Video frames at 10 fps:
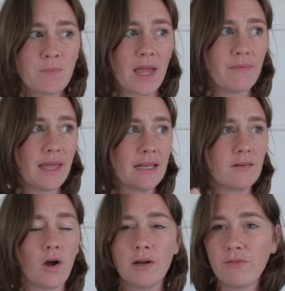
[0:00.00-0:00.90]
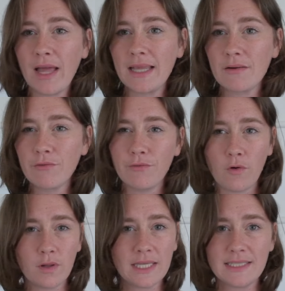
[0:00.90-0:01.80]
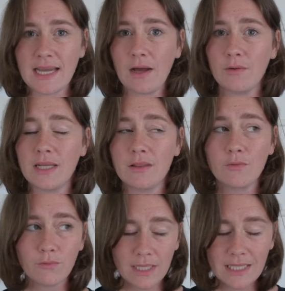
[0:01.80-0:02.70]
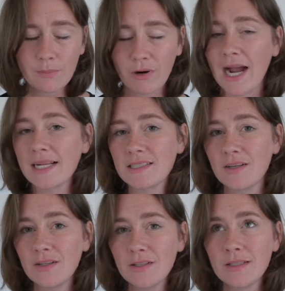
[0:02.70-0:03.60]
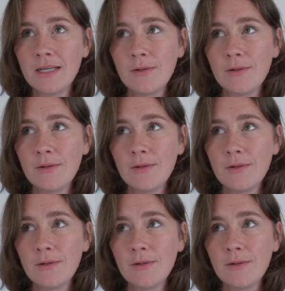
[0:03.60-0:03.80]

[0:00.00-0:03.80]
and then kind of like falling down in the really practical,